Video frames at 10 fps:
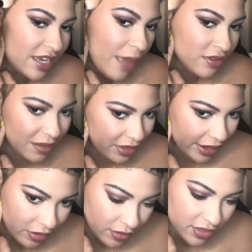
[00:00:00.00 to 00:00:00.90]
Because I
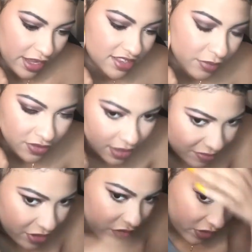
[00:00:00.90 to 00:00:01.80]
know it's a struggle.
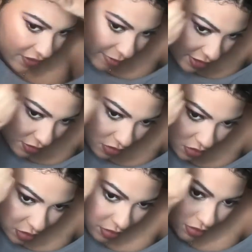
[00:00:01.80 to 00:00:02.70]
I never know which one to do
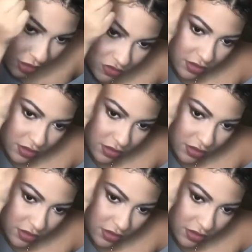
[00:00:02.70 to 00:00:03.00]
first,